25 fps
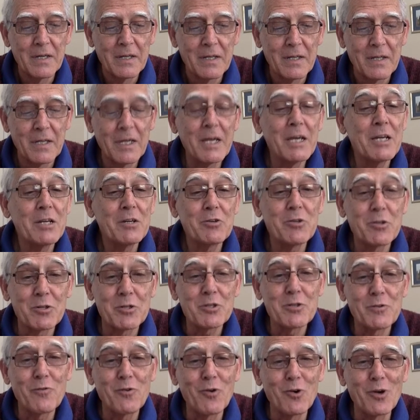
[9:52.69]
the entrance
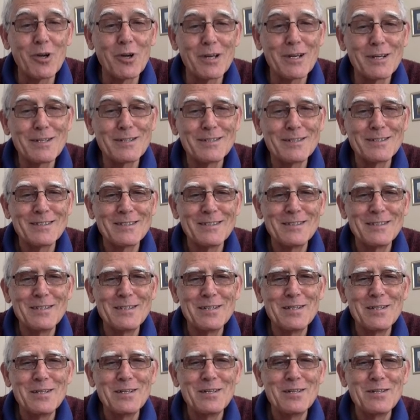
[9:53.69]
foyer
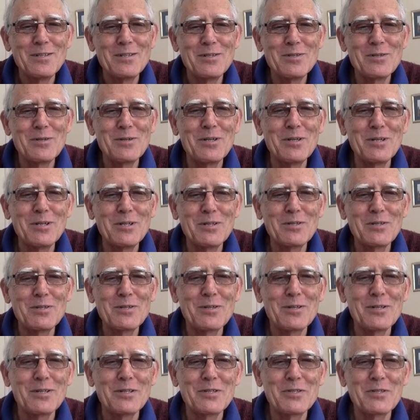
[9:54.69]
to an eternal
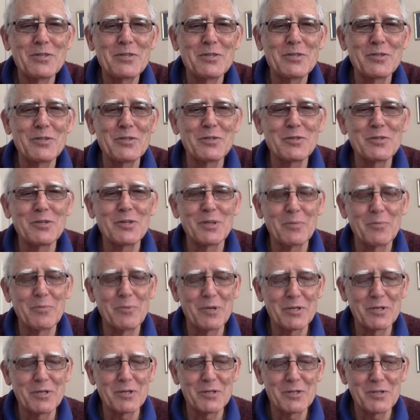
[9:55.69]
existence in the
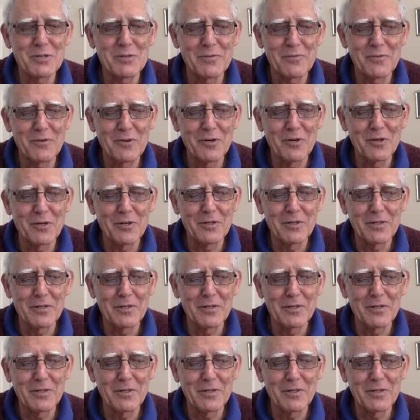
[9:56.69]
presence of God